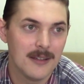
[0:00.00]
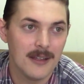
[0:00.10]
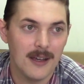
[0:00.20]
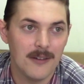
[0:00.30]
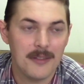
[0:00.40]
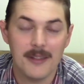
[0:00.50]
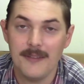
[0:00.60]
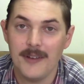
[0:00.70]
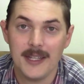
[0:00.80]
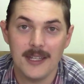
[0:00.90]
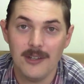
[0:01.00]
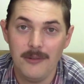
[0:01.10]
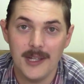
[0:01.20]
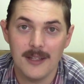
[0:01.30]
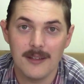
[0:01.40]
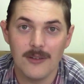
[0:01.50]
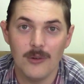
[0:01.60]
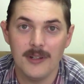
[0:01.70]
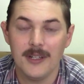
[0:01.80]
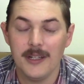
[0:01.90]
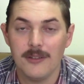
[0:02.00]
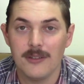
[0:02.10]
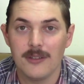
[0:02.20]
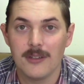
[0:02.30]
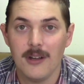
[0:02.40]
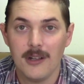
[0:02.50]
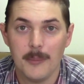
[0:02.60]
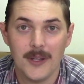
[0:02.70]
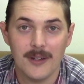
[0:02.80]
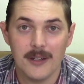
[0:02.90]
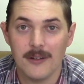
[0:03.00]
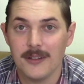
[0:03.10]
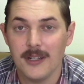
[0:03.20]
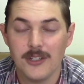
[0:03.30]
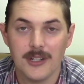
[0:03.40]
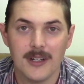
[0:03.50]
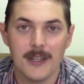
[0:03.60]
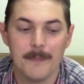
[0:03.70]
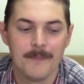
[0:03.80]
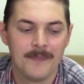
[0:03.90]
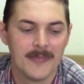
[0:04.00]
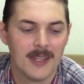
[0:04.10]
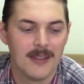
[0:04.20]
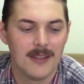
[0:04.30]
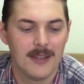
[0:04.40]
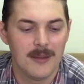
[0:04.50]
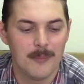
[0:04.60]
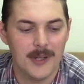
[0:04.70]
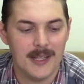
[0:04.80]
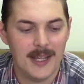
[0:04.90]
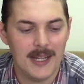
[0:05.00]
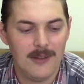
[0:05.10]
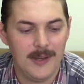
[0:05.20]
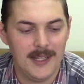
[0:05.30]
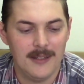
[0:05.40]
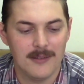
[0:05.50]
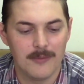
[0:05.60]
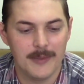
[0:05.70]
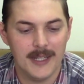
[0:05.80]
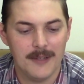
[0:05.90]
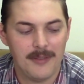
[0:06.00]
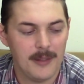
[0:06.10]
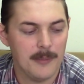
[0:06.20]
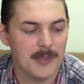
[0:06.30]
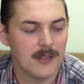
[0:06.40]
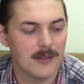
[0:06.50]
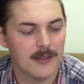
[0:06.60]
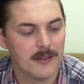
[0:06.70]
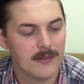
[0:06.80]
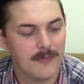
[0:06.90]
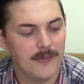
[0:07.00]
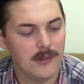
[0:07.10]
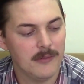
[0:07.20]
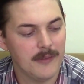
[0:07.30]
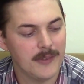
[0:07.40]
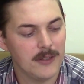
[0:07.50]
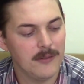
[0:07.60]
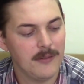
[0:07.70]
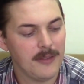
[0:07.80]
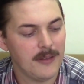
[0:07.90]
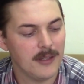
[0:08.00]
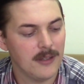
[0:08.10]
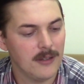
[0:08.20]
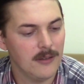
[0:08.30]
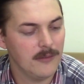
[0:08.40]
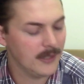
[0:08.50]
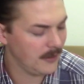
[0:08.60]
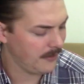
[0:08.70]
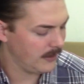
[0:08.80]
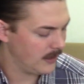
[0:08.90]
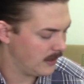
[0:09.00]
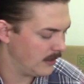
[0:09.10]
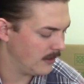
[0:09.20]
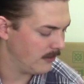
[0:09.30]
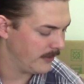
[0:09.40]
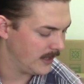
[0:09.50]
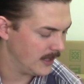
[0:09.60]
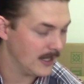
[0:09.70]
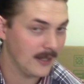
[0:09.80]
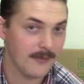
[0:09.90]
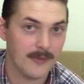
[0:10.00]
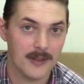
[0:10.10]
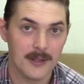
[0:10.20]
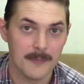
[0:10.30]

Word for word: I'll see if I can do it or talk about it or touch on it. But anyway, we have some full reviews to do. Let's see here. We have